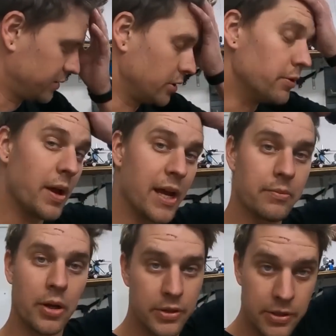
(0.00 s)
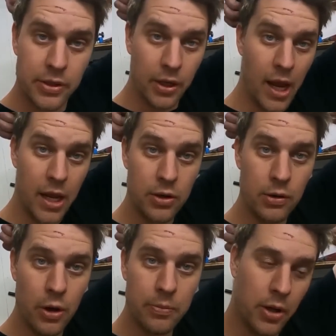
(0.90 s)
some new main bolts and
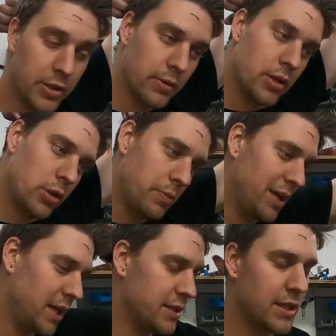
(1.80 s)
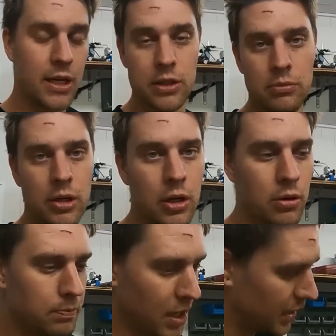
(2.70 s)
new rod bolts, which should be here today or
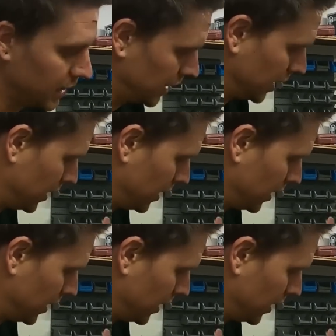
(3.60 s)
tomorrow, but